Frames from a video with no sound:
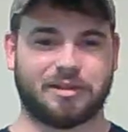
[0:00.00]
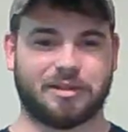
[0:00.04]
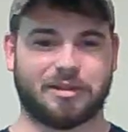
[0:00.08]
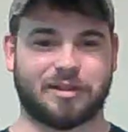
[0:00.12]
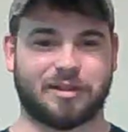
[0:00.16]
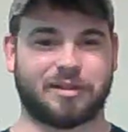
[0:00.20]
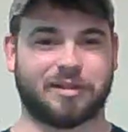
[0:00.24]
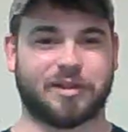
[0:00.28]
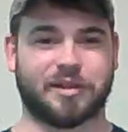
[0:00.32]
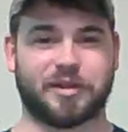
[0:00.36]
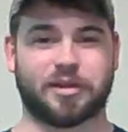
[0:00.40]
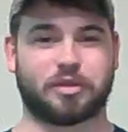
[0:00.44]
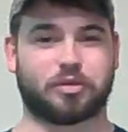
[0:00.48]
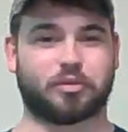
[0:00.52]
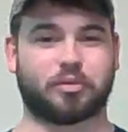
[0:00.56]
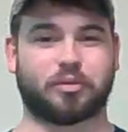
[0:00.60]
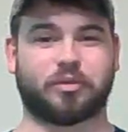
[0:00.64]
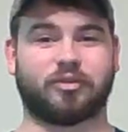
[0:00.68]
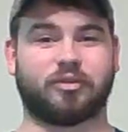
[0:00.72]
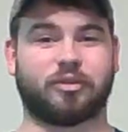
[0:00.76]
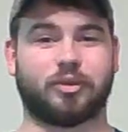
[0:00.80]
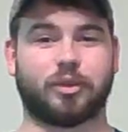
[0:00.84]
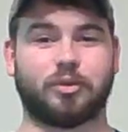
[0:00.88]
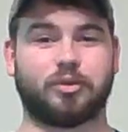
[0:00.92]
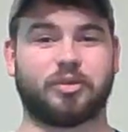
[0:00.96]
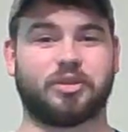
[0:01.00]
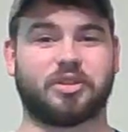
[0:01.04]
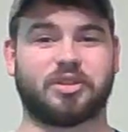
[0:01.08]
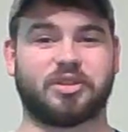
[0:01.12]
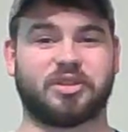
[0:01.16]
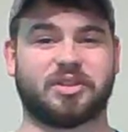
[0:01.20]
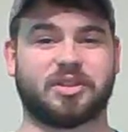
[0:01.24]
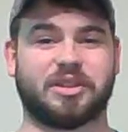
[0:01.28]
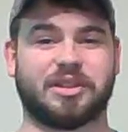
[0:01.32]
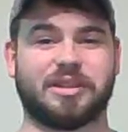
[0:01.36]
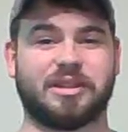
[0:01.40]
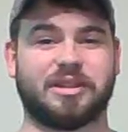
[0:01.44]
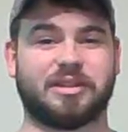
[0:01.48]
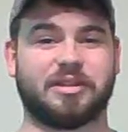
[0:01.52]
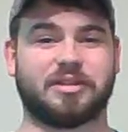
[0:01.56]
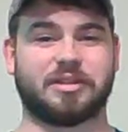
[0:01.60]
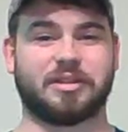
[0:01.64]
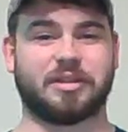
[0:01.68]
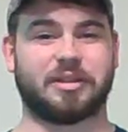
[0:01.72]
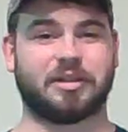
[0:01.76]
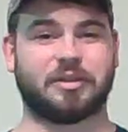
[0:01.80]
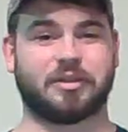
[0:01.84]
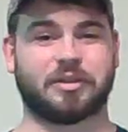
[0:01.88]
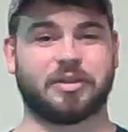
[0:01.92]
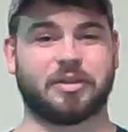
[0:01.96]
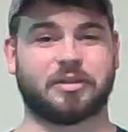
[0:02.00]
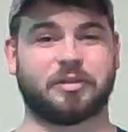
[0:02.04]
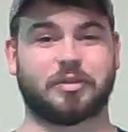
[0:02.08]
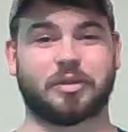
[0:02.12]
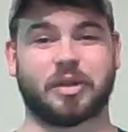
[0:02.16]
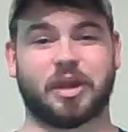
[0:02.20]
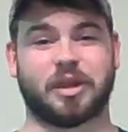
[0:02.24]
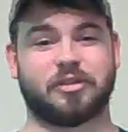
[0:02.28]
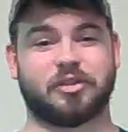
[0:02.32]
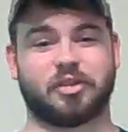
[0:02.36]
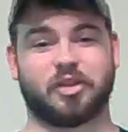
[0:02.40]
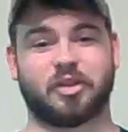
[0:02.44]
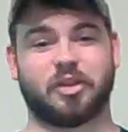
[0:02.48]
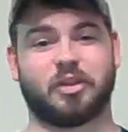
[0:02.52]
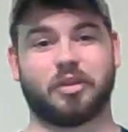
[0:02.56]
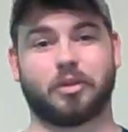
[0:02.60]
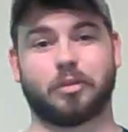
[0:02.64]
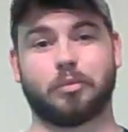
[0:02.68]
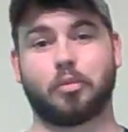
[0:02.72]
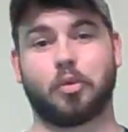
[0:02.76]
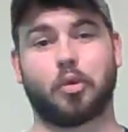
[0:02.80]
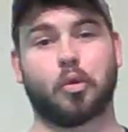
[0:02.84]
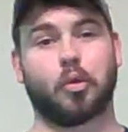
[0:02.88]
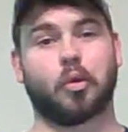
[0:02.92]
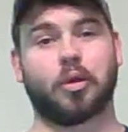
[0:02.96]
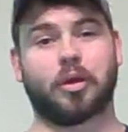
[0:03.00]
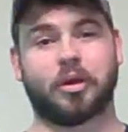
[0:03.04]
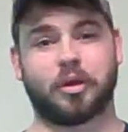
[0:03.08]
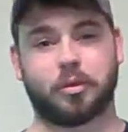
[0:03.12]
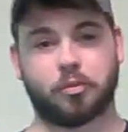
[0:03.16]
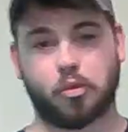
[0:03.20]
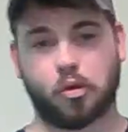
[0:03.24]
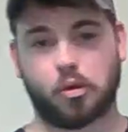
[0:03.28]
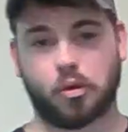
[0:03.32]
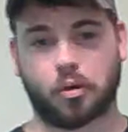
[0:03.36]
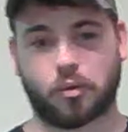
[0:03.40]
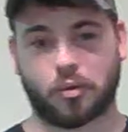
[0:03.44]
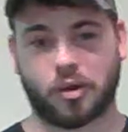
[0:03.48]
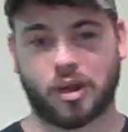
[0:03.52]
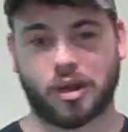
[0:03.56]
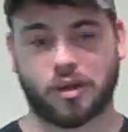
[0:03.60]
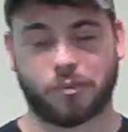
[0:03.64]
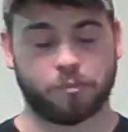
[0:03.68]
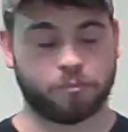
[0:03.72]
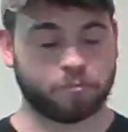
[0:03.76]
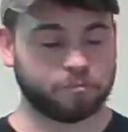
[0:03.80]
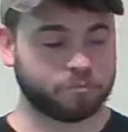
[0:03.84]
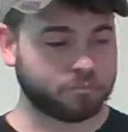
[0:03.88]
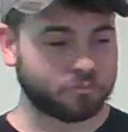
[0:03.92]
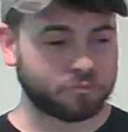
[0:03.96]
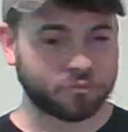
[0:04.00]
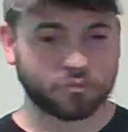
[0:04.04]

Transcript: that they just refuse to see these things as anything more anymore, right?